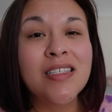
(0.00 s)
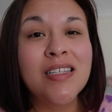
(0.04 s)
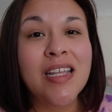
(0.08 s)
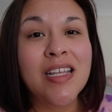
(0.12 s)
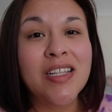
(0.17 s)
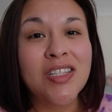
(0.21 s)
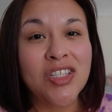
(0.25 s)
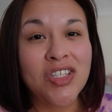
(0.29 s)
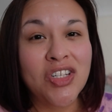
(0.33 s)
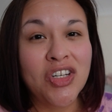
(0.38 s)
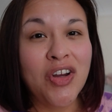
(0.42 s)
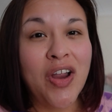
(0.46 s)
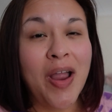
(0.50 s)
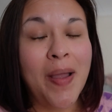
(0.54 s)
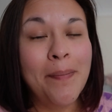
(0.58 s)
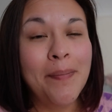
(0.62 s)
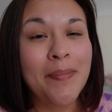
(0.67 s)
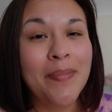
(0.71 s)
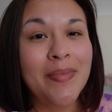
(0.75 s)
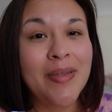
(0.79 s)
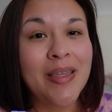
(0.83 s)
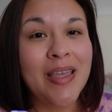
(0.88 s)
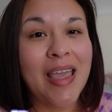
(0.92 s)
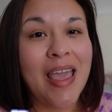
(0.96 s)

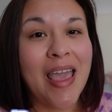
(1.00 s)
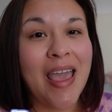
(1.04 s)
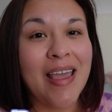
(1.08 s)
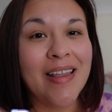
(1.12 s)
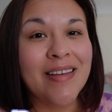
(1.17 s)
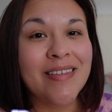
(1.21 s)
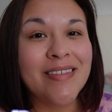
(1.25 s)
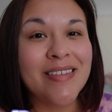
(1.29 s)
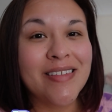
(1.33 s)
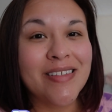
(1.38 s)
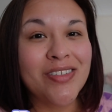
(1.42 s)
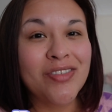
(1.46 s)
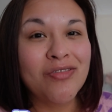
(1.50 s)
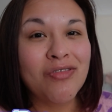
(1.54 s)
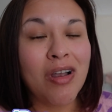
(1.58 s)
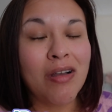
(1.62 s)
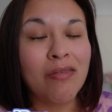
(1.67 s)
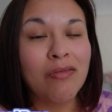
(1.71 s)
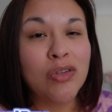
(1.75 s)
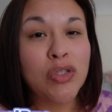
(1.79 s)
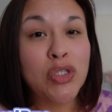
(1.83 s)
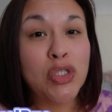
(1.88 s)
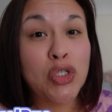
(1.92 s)
Instagram at This Travel